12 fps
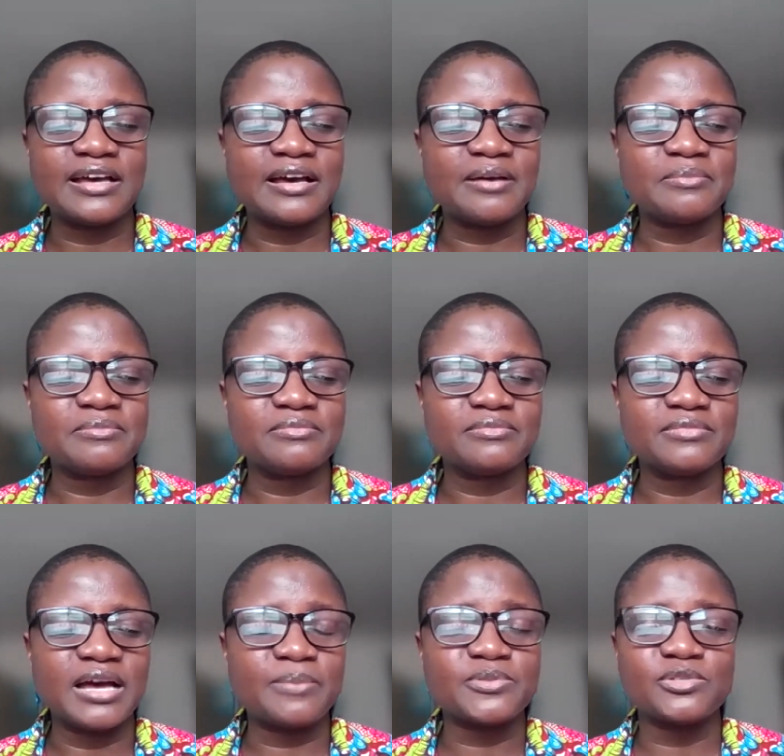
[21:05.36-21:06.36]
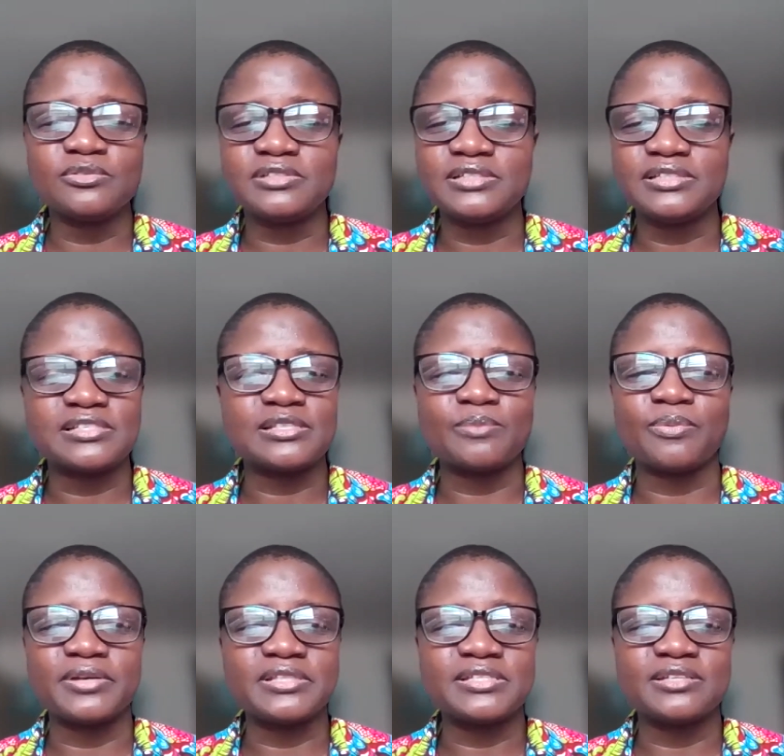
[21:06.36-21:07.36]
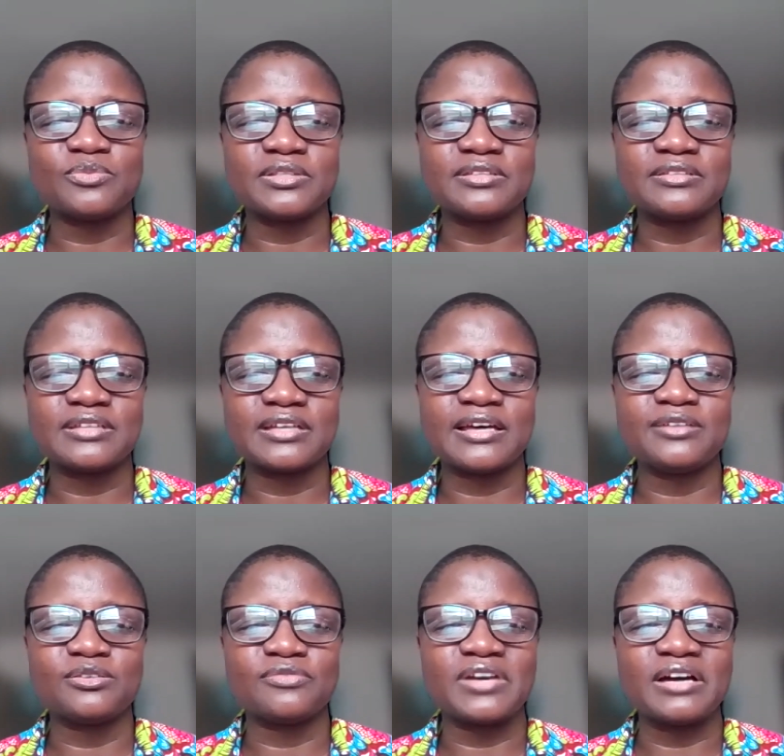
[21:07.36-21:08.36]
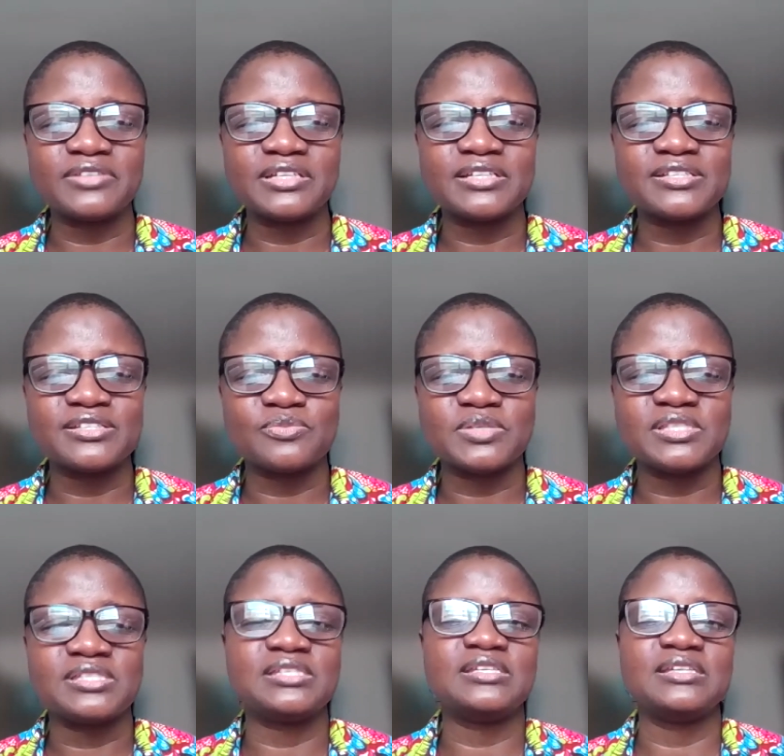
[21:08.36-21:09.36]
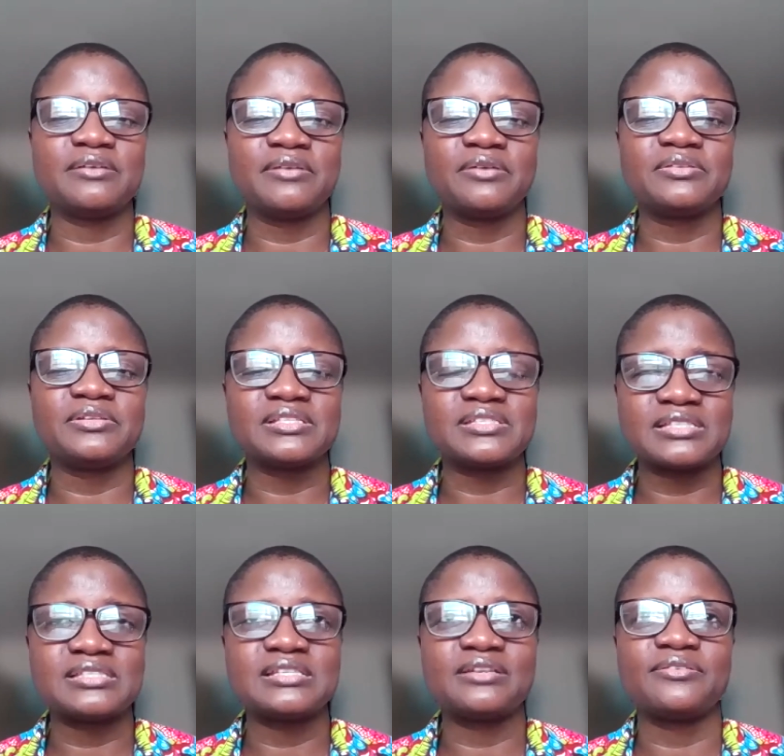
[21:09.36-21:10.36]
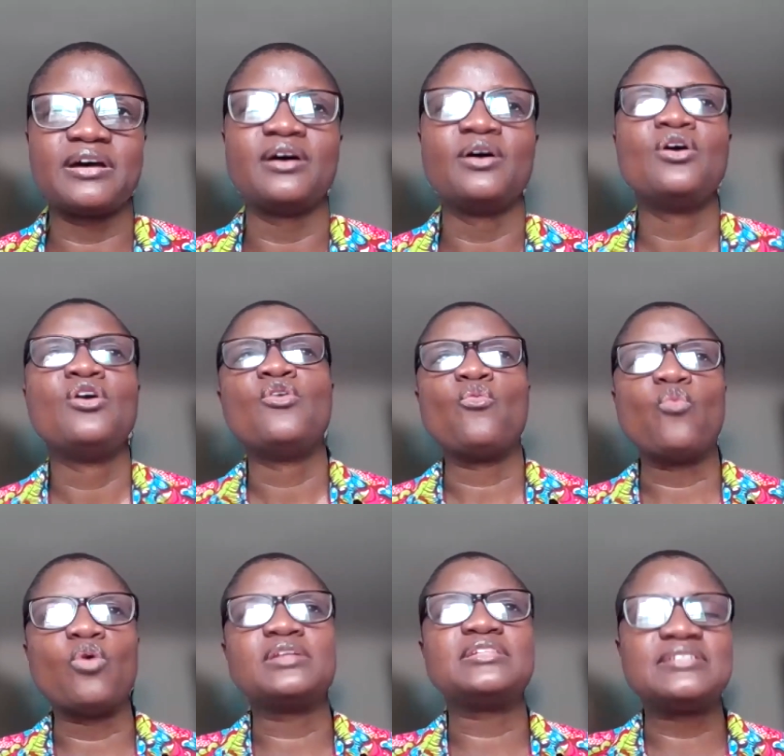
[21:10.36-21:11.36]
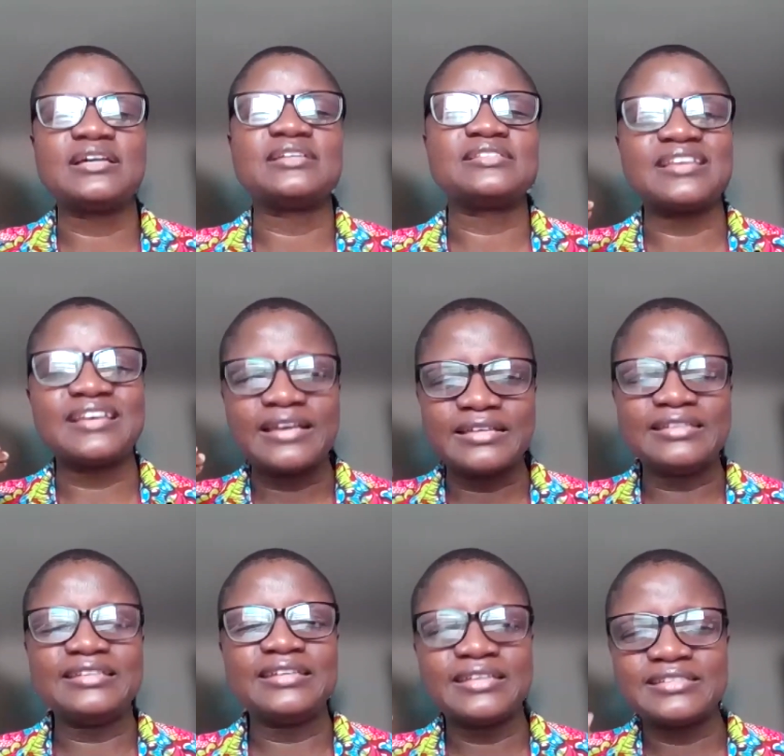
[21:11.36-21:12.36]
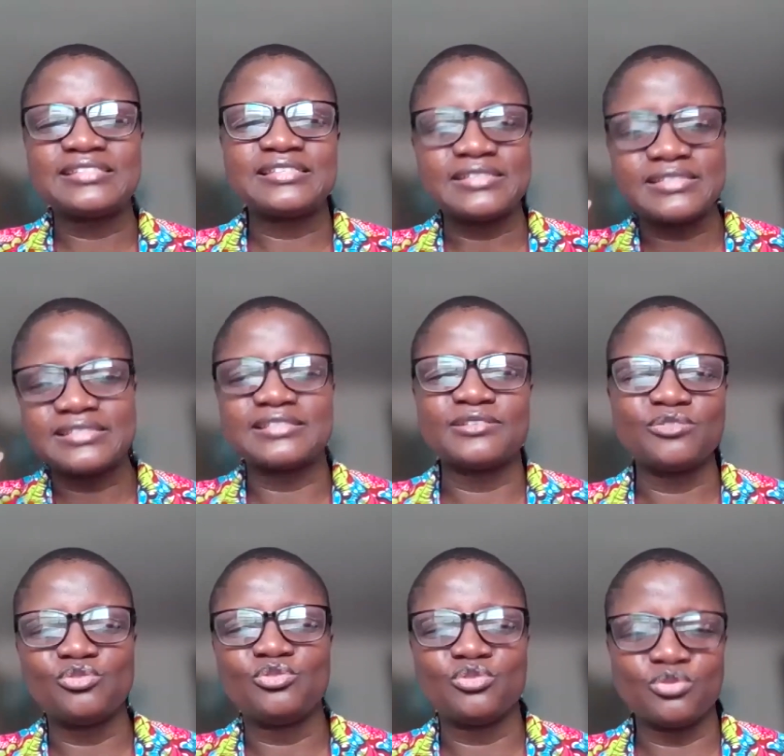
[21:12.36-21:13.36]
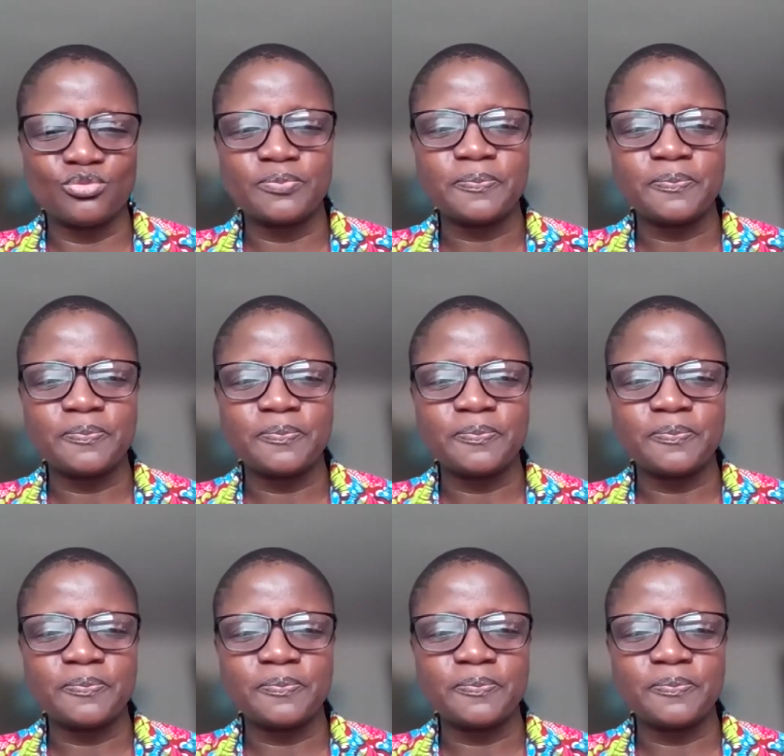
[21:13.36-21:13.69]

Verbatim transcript: um, absolutely disappointed with the kind of governance we see around us, etc., what does a Ghanaian citizen do?